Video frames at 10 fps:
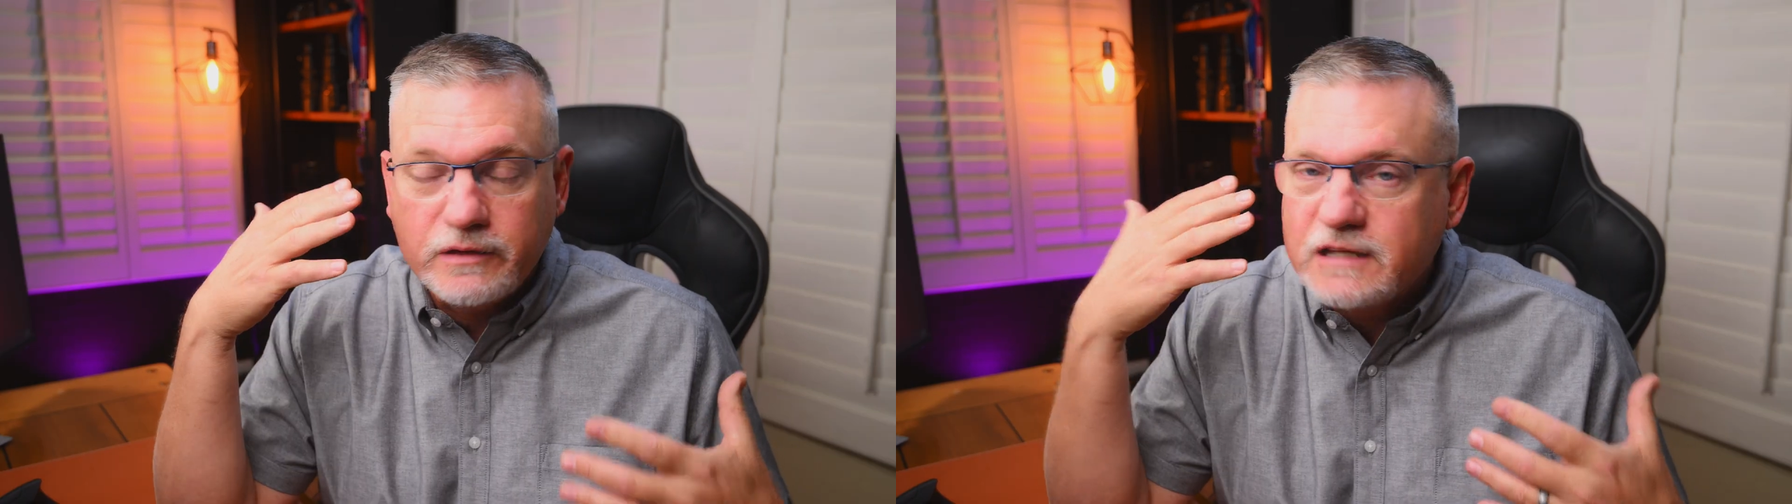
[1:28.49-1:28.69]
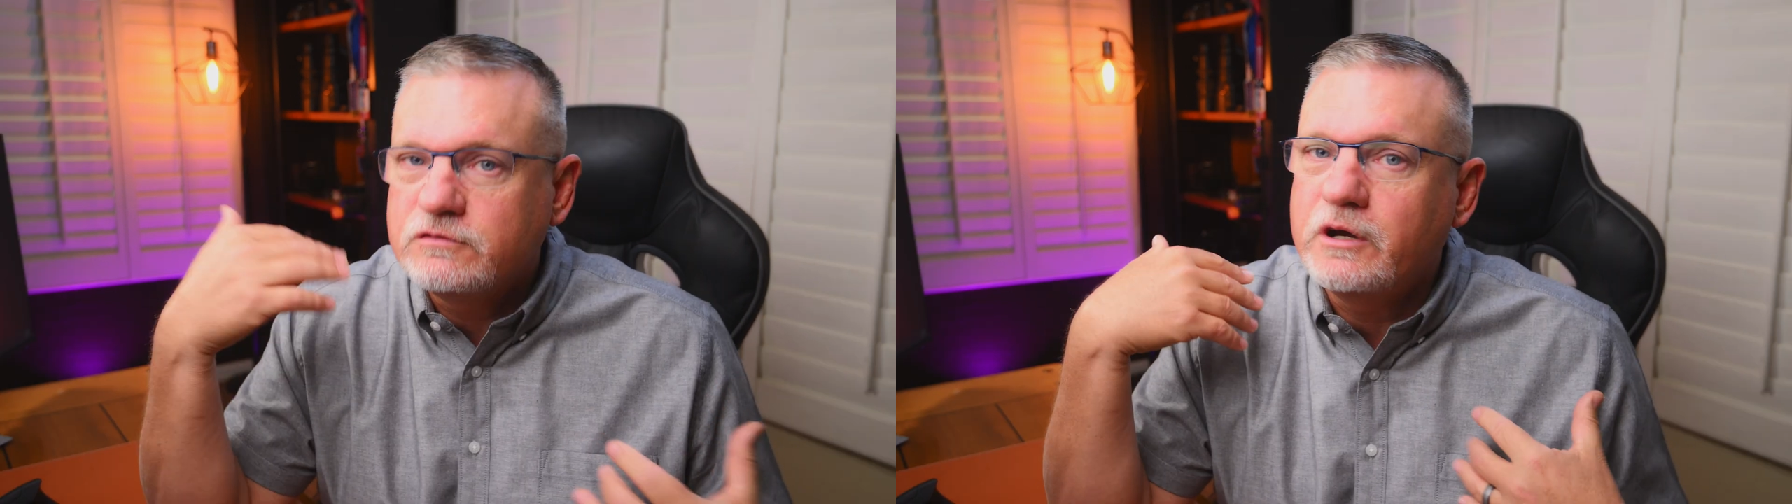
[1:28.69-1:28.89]

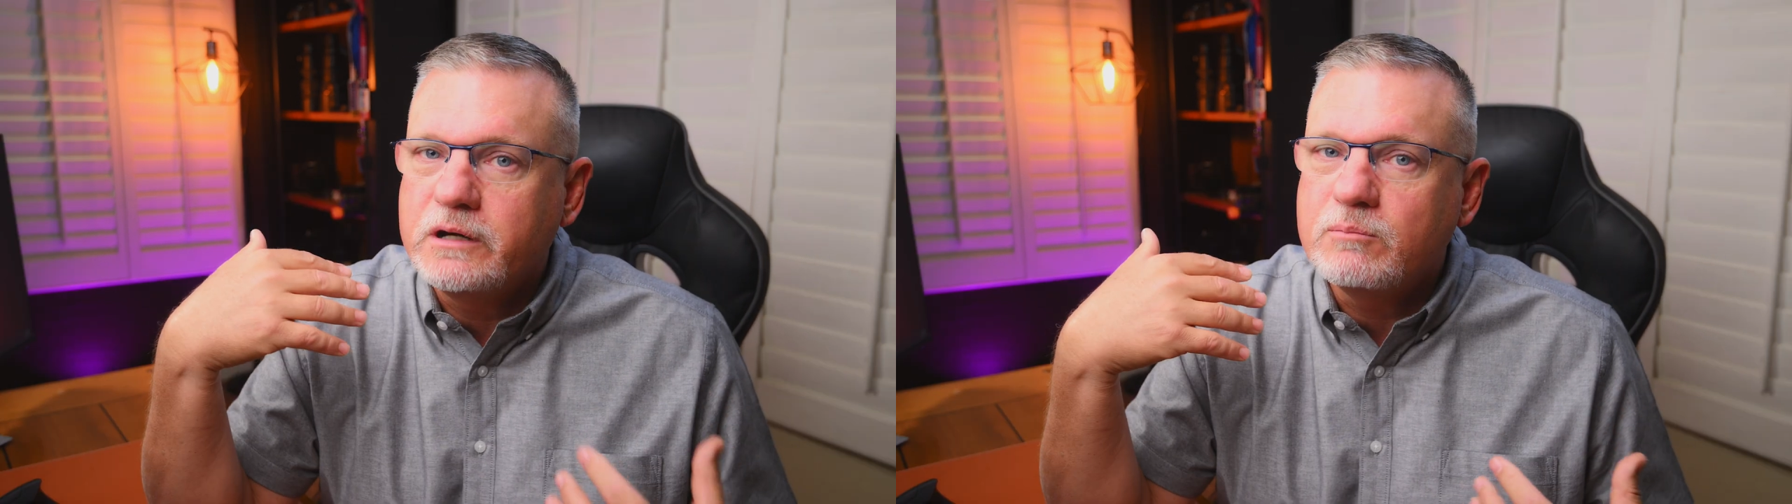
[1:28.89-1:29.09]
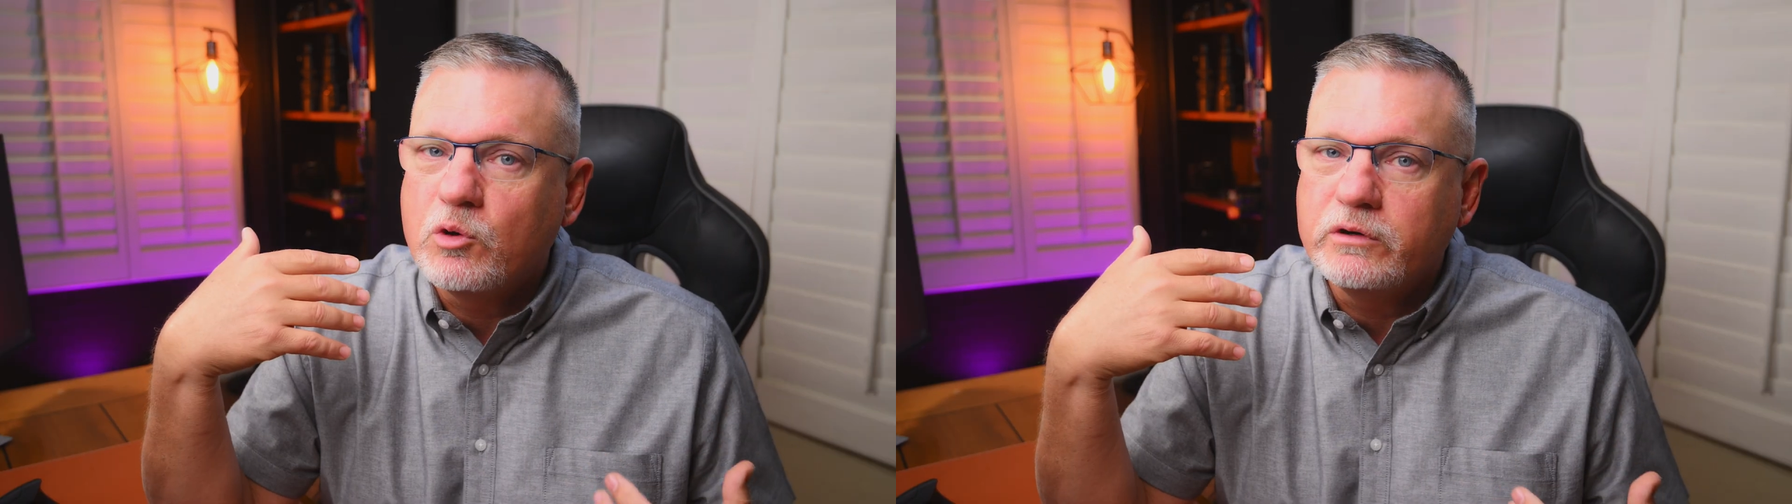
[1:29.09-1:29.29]
That's
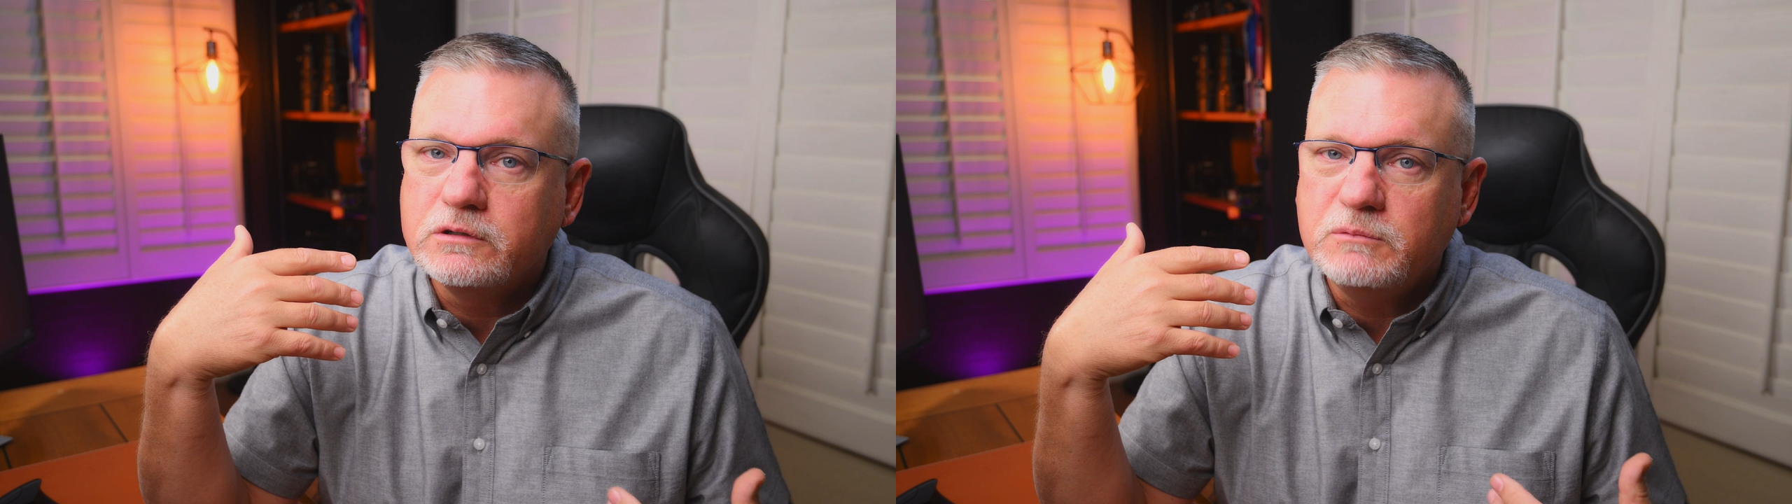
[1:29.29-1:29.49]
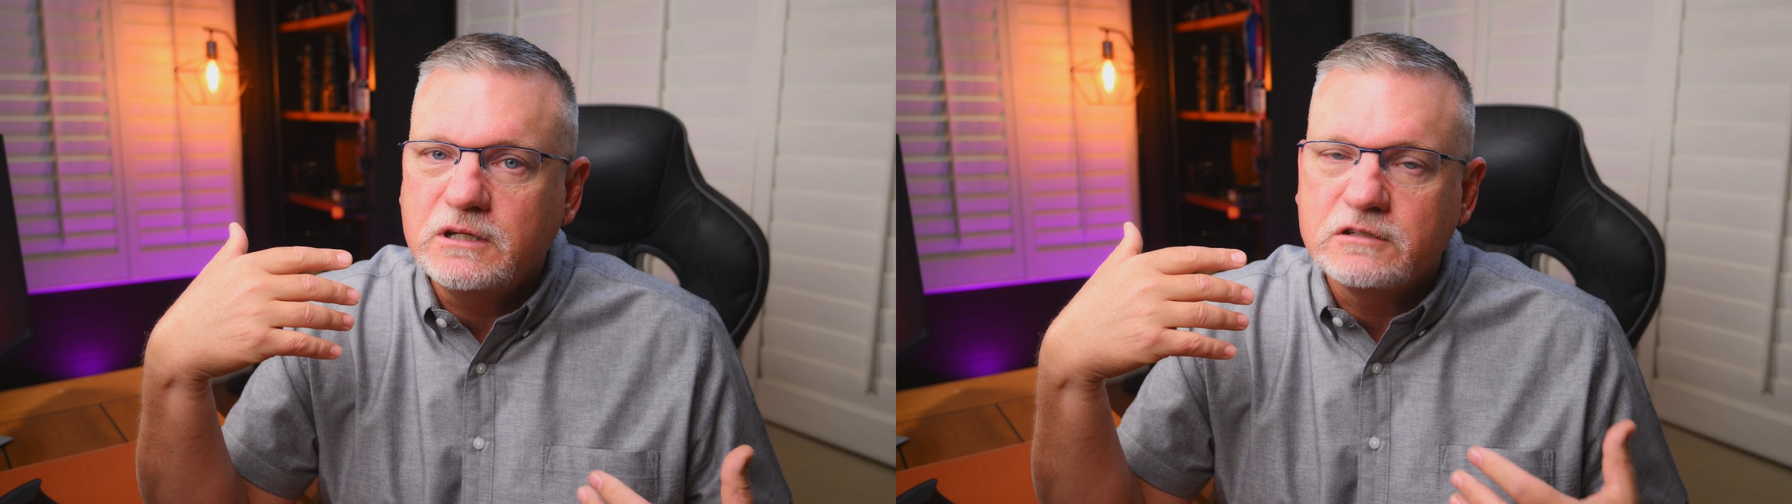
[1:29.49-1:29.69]
very important to me